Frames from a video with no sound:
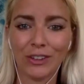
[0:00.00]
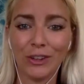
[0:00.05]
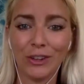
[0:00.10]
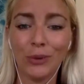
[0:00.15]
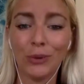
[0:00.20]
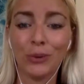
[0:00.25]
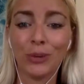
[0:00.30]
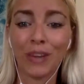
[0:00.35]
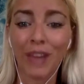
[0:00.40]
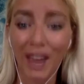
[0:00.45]

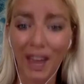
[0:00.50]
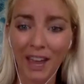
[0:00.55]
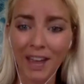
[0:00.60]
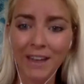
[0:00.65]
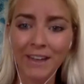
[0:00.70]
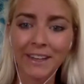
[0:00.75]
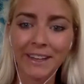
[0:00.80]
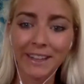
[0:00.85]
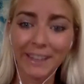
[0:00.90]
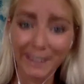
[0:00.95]
You
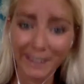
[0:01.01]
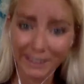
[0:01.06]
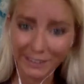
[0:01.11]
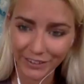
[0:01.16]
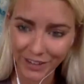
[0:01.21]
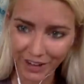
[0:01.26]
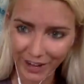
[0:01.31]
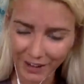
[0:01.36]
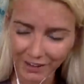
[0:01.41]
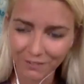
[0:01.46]
can eat
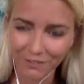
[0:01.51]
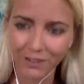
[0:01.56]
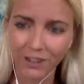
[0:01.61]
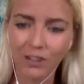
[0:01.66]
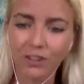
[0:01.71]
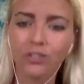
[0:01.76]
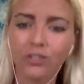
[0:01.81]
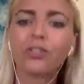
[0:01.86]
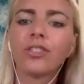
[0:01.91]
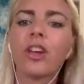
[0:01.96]

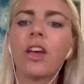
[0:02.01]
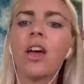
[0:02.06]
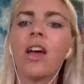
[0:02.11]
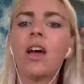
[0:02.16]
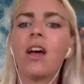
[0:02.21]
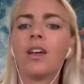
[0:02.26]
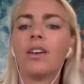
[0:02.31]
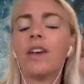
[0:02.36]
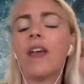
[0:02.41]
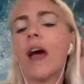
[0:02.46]
lionfish.
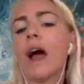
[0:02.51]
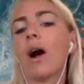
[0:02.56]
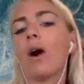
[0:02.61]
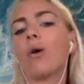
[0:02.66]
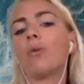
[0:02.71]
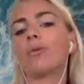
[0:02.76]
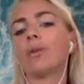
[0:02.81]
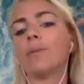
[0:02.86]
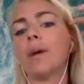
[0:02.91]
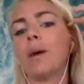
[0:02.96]

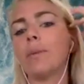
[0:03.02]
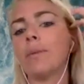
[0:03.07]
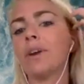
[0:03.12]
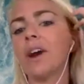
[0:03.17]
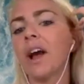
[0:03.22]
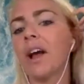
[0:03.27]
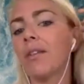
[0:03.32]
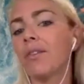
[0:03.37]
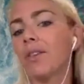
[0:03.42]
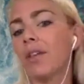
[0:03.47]
Now, remember,
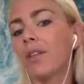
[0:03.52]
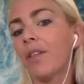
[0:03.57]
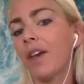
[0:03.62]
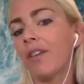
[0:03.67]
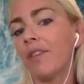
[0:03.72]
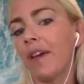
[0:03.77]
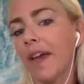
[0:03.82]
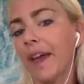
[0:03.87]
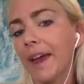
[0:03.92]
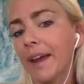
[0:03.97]
I said they
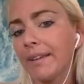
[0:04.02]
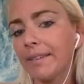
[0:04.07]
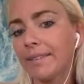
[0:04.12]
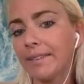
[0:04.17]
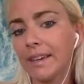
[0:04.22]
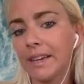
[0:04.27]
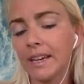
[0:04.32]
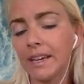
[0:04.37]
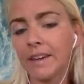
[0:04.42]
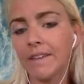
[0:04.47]
have
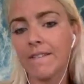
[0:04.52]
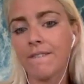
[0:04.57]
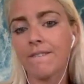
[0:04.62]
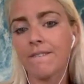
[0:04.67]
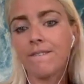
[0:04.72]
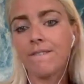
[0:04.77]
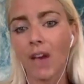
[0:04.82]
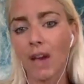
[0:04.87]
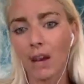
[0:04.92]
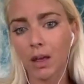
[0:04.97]

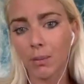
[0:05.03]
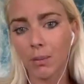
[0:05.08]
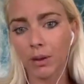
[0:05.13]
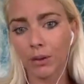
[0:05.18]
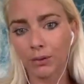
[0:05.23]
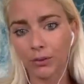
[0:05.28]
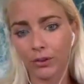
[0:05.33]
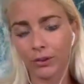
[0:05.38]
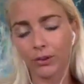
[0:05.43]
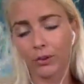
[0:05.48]
18
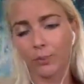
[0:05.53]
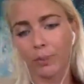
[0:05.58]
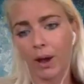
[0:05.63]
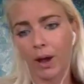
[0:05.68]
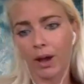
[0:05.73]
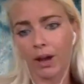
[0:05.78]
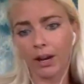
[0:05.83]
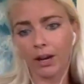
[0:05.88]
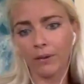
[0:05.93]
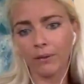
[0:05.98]
venomous
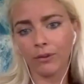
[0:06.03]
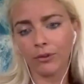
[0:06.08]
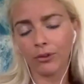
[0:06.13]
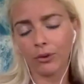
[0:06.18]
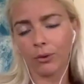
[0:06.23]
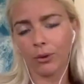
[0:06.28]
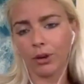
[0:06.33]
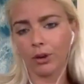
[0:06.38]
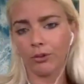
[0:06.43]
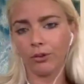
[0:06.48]
spines.
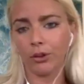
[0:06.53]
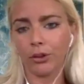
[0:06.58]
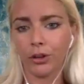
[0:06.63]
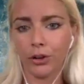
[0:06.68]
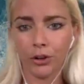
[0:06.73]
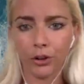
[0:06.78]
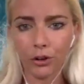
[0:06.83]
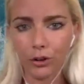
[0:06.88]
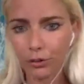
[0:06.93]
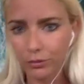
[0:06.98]
So here's a
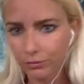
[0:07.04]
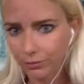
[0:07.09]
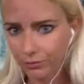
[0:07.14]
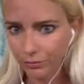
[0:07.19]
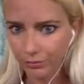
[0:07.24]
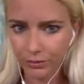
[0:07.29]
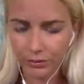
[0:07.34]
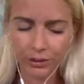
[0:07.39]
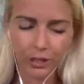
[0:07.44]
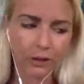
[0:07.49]
little
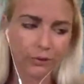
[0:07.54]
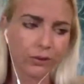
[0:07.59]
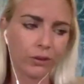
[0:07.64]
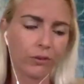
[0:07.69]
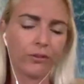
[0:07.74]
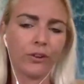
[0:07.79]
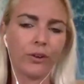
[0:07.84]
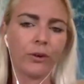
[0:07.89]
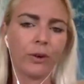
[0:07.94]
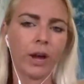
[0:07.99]
lesson
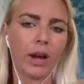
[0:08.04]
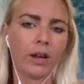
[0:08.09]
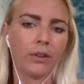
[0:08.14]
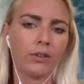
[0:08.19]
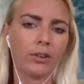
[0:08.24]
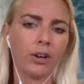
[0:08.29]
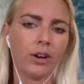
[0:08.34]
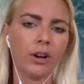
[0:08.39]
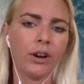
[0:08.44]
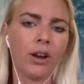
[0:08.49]
for you guys
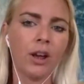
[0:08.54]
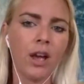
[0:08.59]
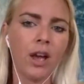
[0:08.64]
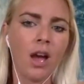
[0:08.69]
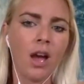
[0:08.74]
here.